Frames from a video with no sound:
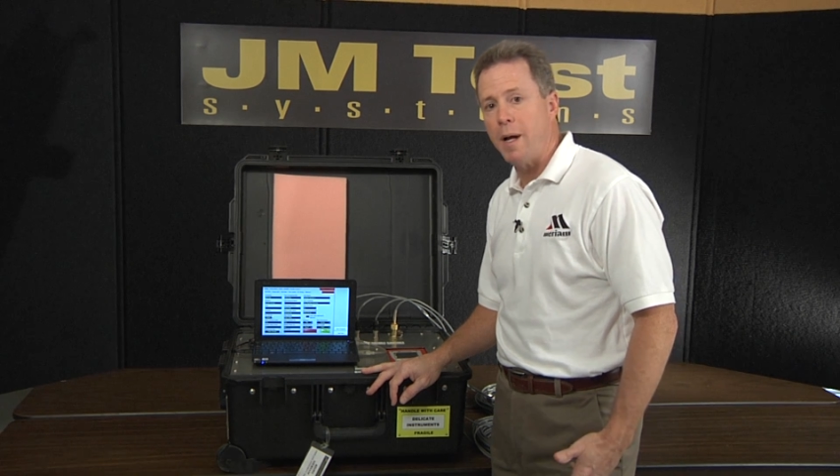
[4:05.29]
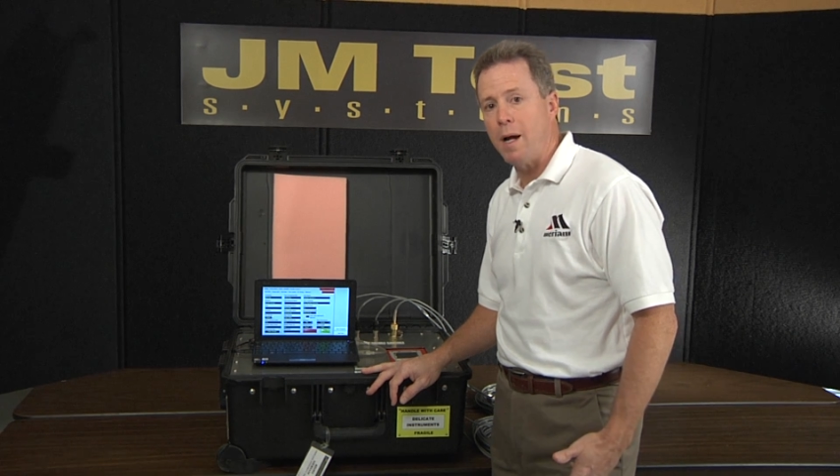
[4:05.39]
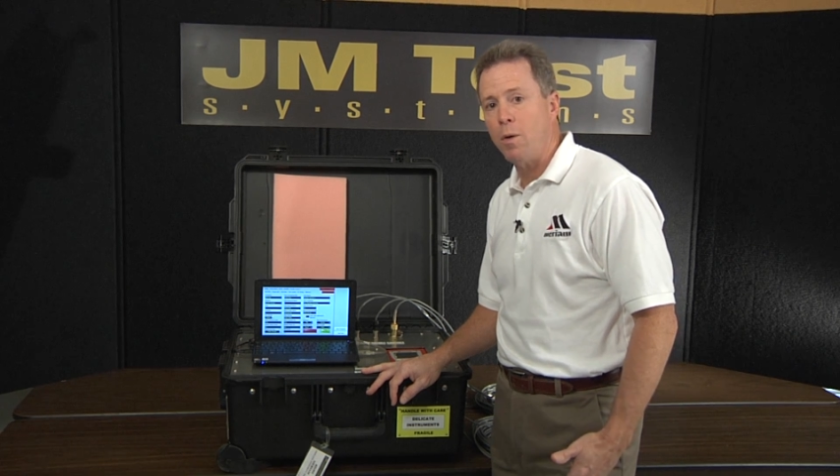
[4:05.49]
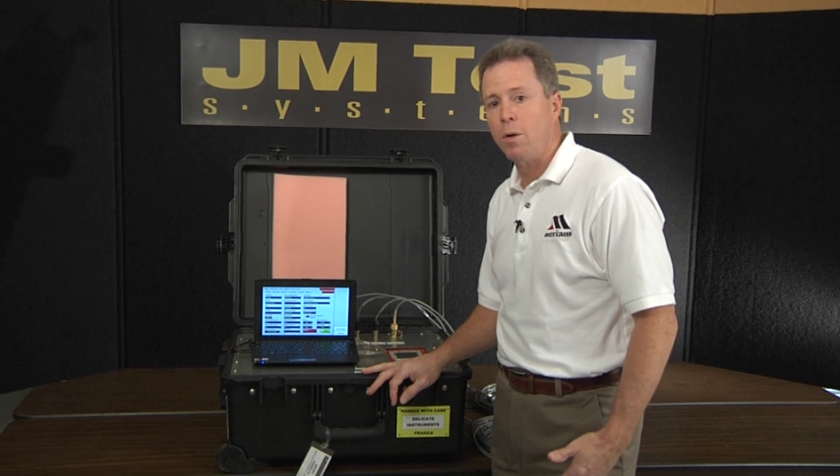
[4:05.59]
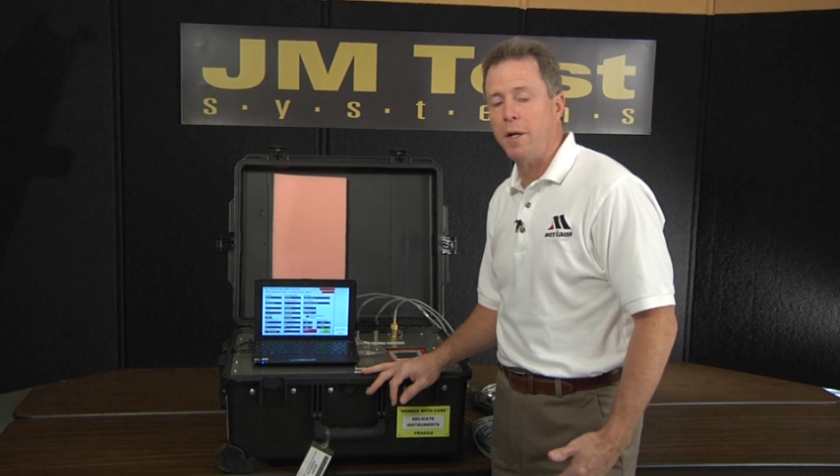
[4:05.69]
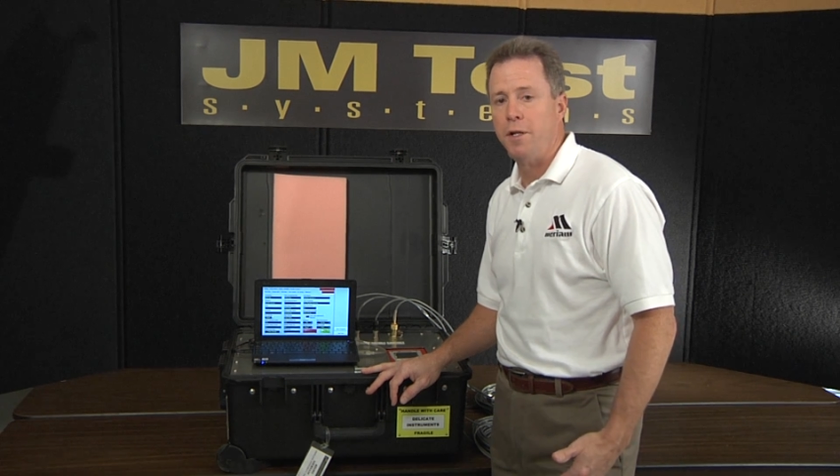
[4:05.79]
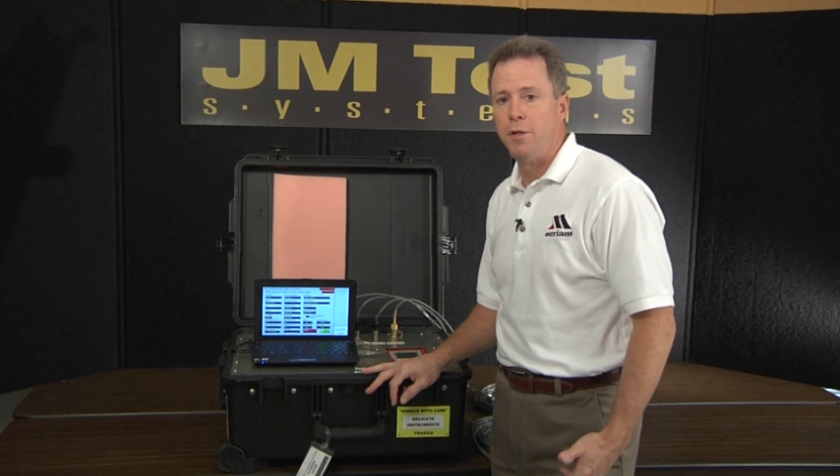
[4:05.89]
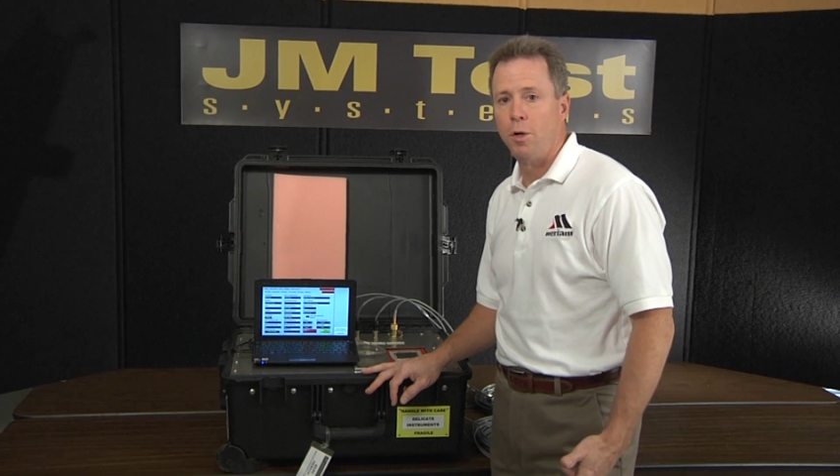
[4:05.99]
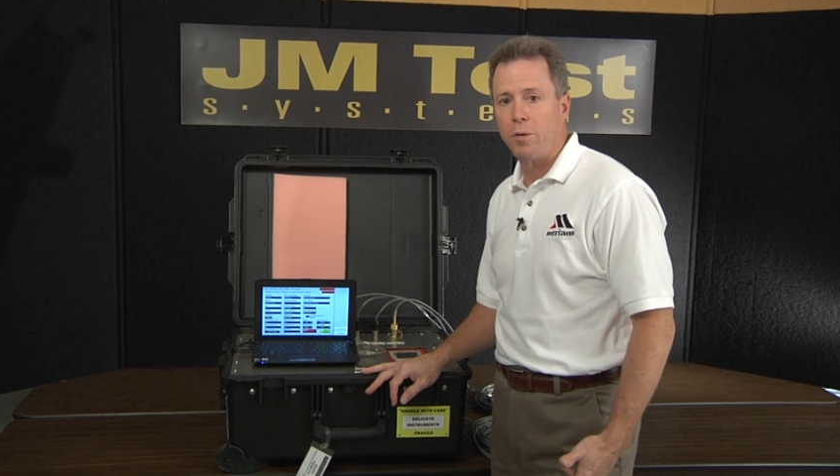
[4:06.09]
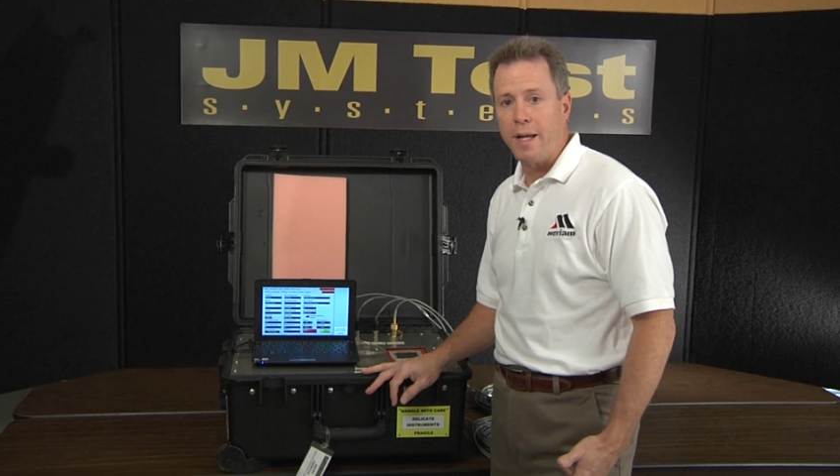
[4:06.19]
power and you
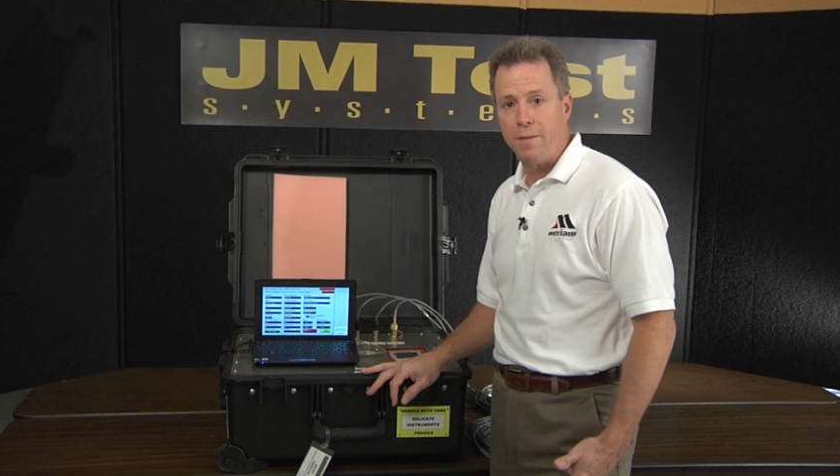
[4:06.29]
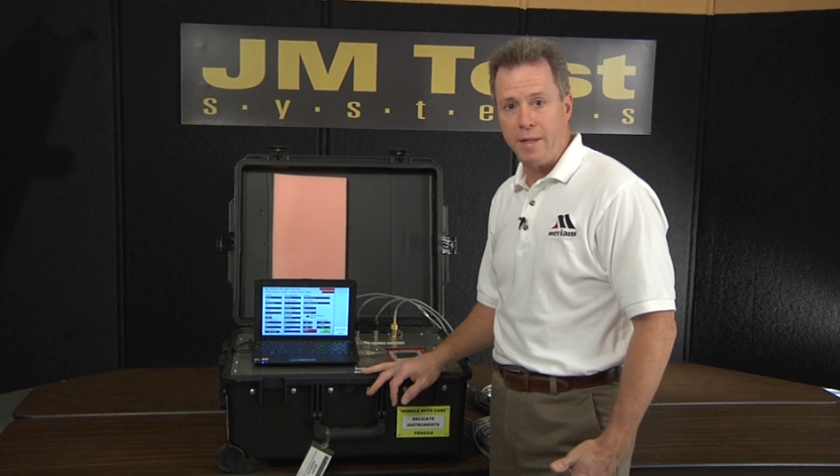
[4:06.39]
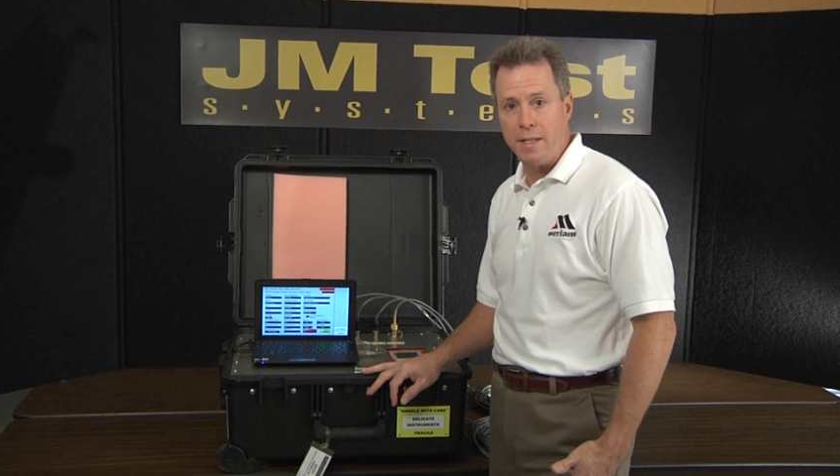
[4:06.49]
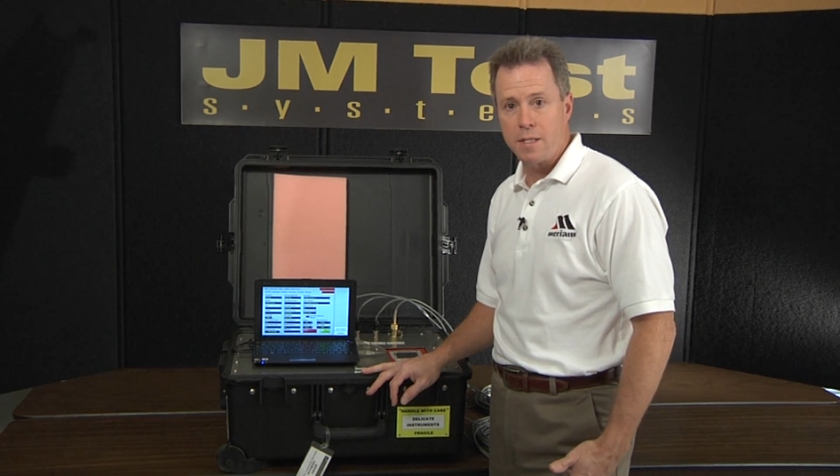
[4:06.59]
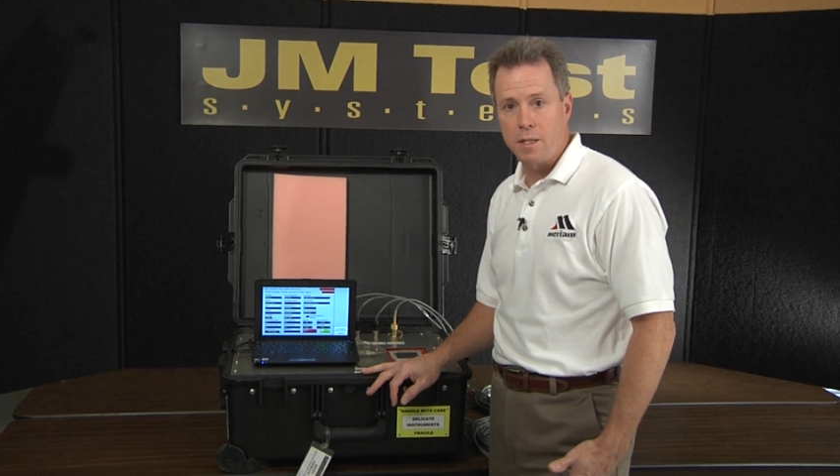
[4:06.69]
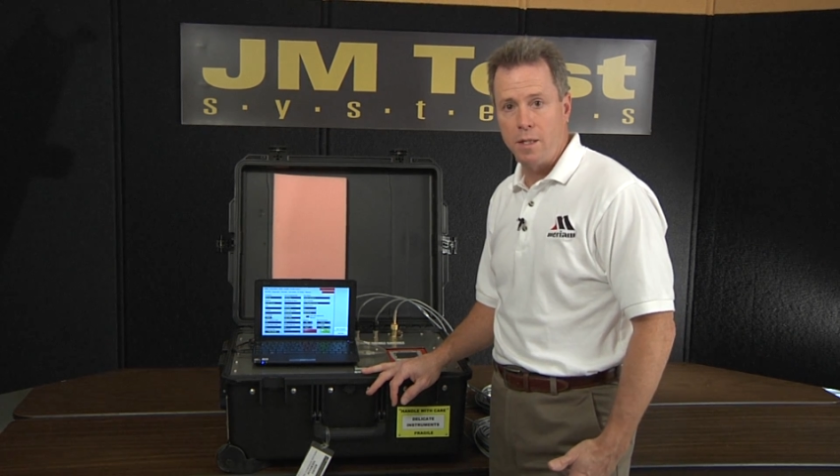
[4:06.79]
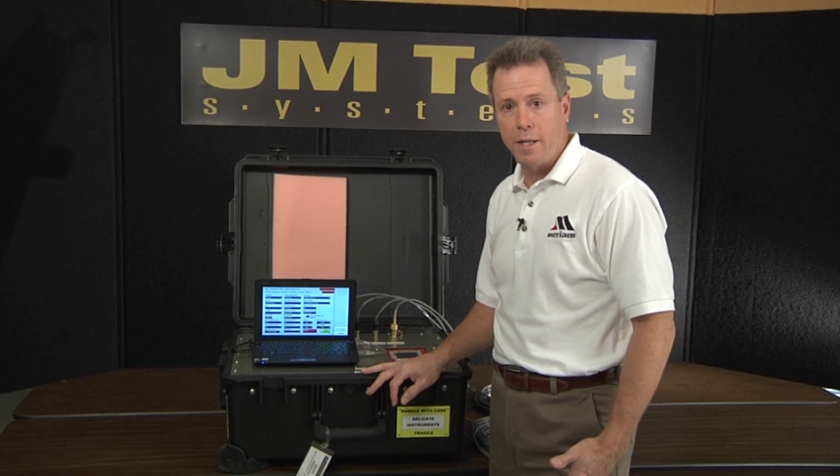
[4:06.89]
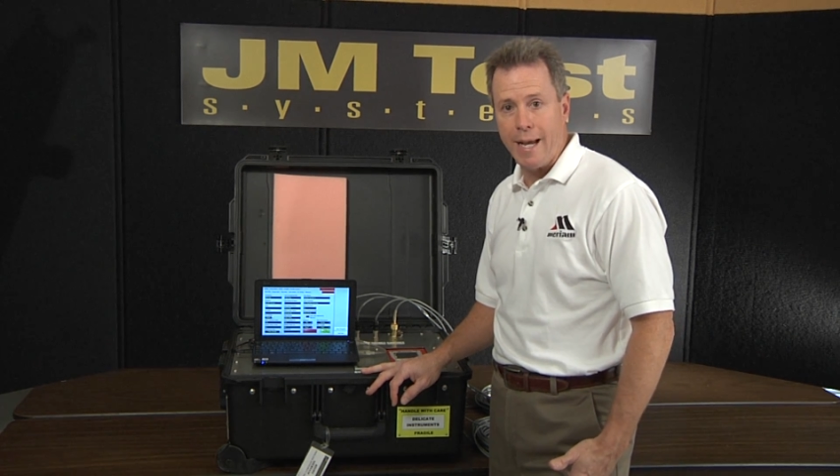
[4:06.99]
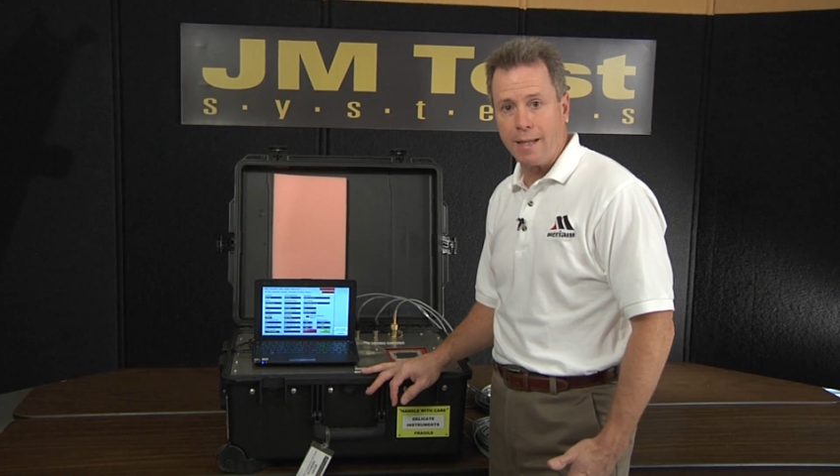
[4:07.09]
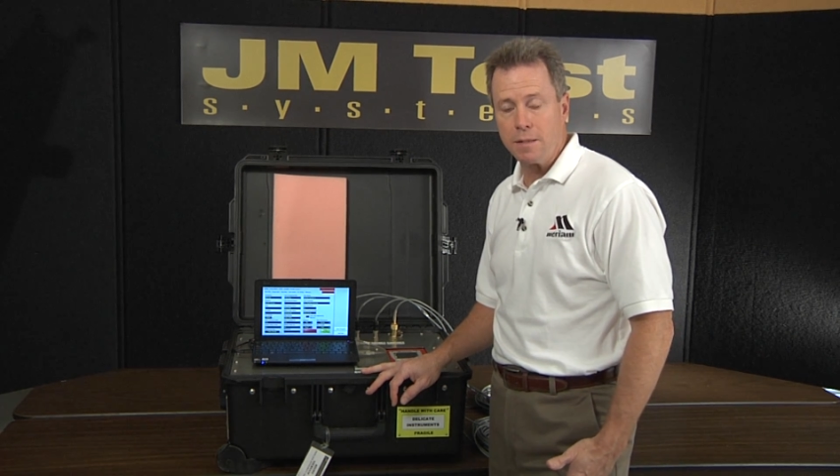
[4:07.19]
don't have
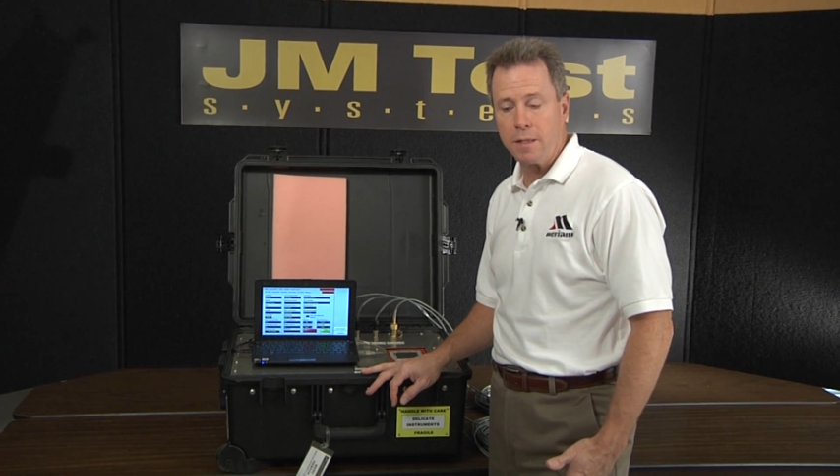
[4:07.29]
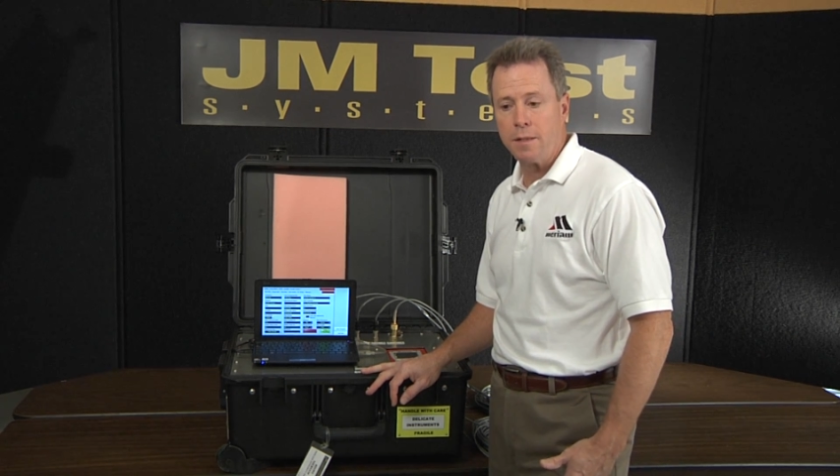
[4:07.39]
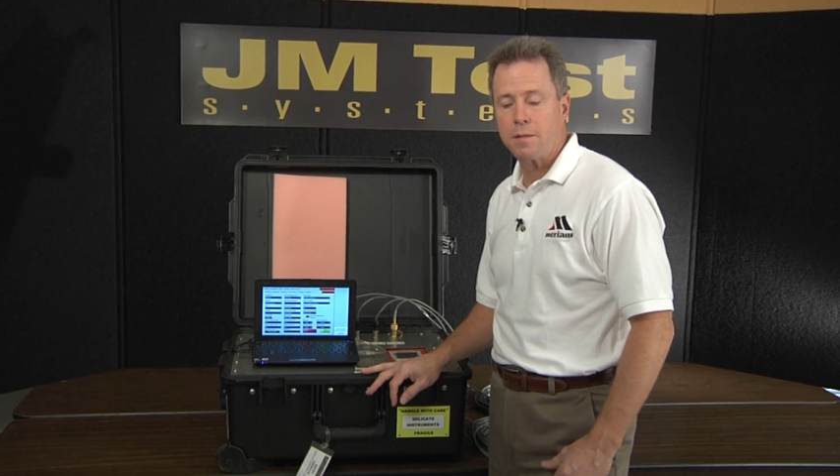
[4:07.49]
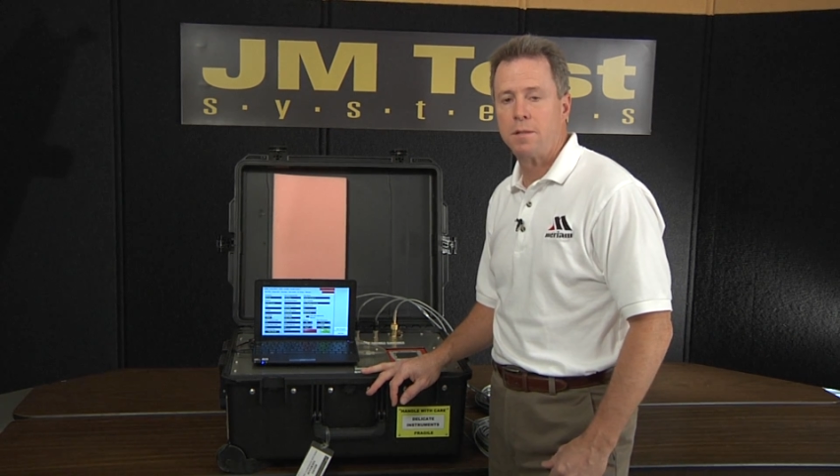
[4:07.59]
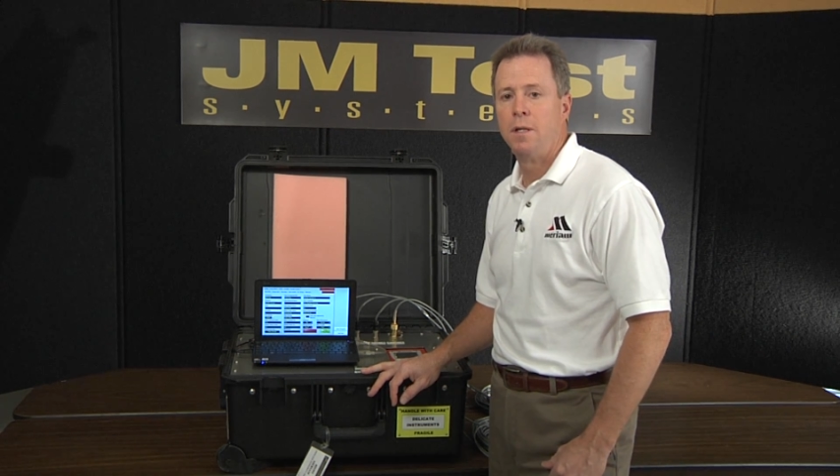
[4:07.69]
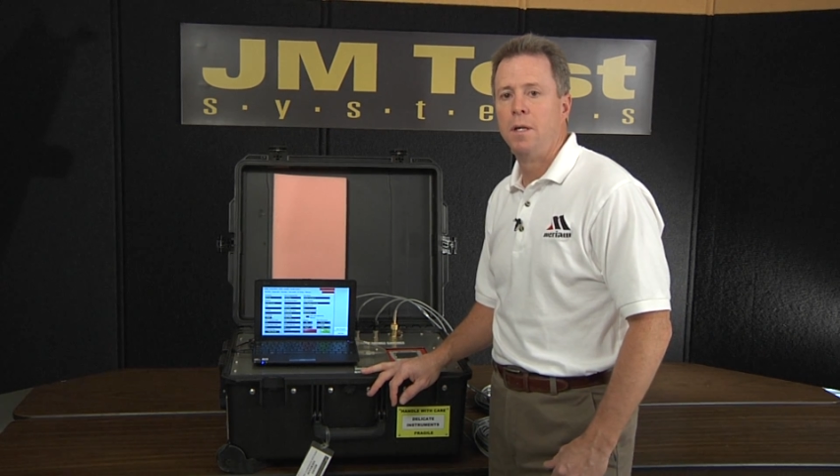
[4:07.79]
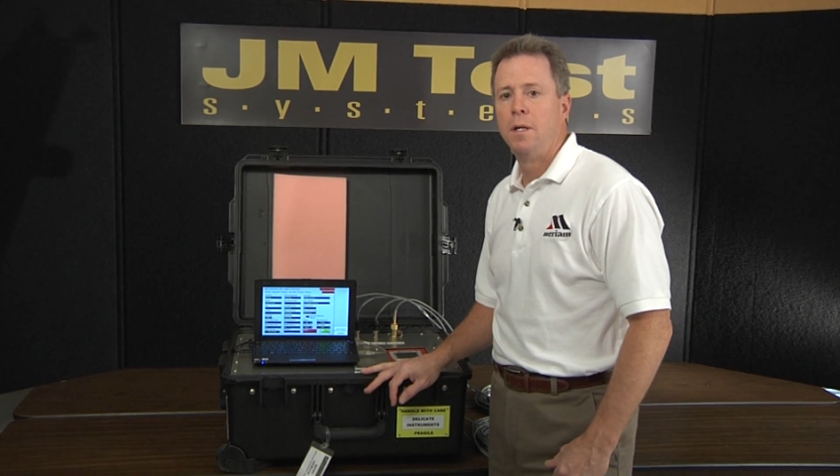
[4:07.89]
AC access,